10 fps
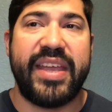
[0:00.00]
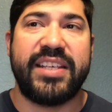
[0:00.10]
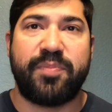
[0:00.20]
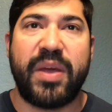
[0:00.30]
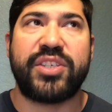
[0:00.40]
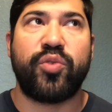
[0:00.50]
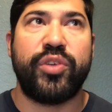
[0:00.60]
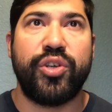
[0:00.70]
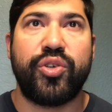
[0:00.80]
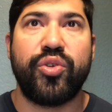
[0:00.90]
Especially
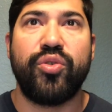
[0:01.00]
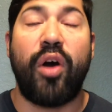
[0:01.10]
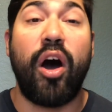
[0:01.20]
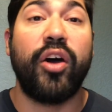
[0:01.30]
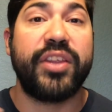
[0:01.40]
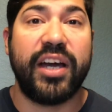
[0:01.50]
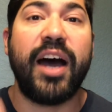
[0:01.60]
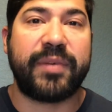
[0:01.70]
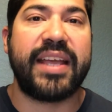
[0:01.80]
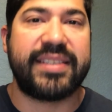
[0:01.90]
when you do all the
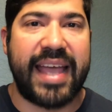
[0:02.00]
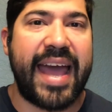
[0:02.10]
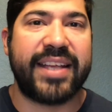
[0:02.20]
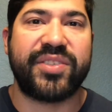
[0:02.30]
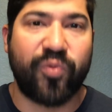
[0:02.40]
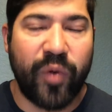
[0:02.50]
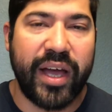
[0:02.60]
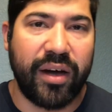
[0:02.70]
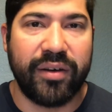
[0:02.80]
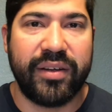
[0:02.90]
updates as
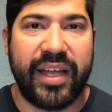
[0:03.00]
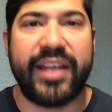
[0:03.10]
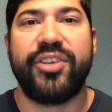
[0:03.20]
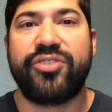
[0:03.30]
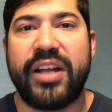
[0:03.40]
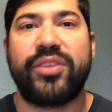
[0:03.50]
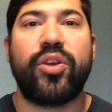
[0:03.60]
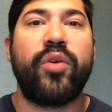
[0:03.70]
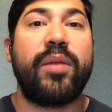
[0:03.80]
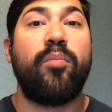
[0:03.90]
well, and you're trying to
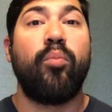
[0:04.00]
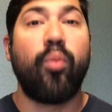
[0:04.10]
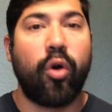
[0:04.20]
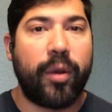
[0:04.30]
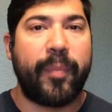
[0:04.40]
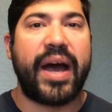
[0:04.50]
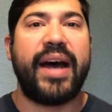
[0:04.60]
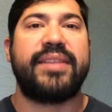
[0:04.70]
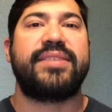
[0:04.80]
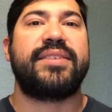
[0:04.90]
throw in more
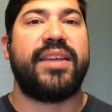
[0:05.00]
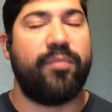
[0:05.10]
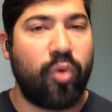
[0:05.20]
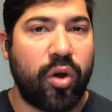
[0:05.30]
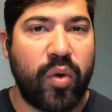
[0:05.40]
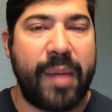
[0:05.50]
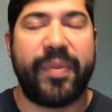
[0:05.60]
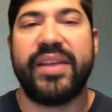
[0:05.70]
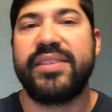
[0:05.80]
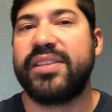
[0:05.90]
bots and more
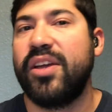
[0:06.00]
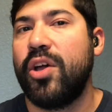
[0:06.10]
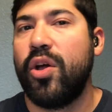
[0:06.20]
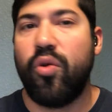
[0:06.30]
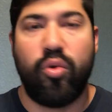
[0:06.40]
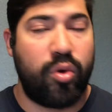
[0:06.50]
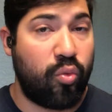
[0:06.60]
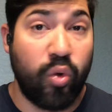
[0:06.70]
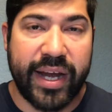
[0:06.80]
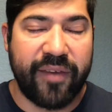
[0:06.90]
weapons, or
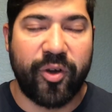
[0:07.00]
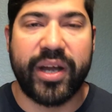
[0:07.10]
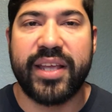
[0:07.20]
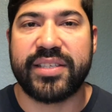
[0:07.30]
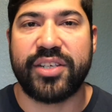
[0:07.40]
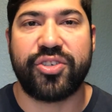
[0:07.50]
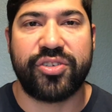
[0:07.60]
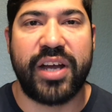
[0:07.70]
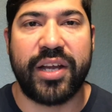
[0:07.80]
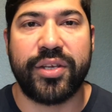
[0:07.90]
whatever it is that you're
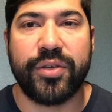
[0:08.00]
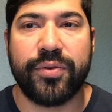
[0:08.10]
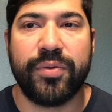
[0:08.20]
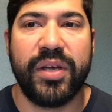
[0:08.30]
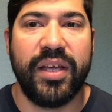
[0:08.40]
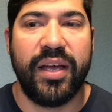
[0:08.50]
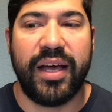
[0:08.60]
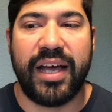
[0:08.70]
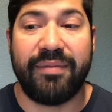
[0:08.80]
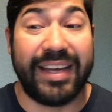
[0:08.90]
trying to do.
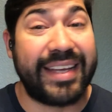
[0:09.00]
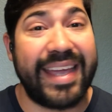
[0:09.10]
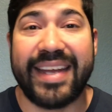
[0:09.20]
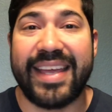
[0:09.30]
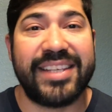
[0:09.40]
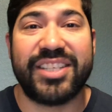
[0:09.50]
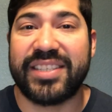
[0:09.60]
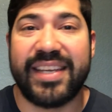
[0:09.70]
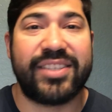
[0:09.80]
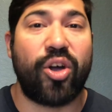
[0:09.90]
Again, it
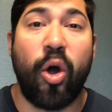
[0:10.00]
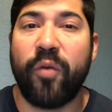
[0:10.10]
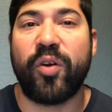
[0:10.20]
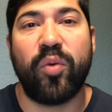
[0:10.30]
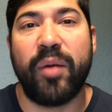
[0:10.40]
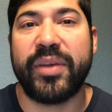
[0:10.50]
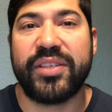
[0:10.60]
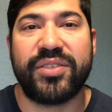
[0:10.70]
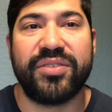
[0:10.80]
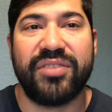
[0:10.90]
just gets overwhelming
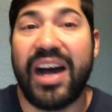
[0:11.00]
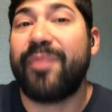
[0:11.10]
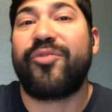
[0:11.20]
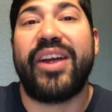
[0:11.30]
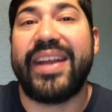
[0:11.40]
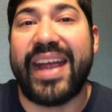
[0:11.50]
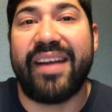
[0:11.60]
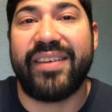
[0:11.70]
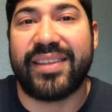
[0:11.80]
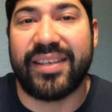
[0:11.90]
to upgrade
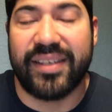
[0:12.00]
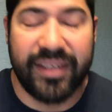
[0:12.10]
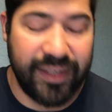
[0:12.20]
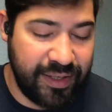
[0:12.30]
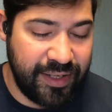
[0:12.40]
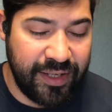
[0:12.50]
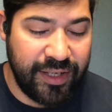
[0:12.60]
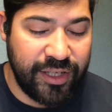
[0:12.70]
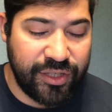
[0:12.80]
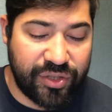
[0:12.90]
everything.
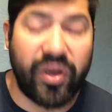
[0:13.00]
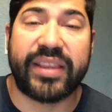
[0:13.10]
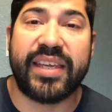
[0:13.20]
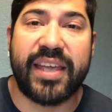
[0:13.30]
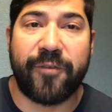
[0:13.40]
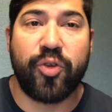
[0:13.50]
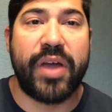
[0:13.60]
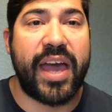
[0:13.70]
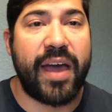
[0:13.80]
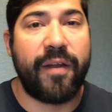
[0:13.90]
So I think if you
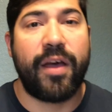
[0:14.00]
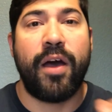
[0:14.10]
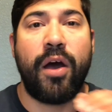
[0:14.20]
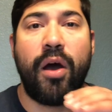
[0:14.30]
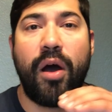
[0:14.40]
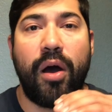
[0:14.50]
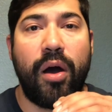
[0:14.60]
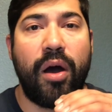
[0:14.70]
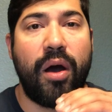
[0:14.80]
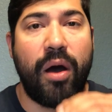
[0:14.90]
had
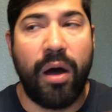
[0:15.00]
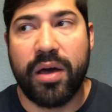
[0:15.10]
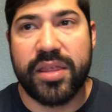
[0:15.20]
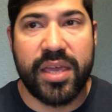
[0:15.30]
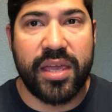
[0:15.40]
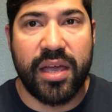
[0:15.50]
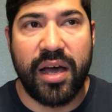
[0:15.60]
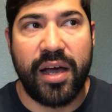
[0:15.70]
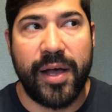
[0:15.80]
all the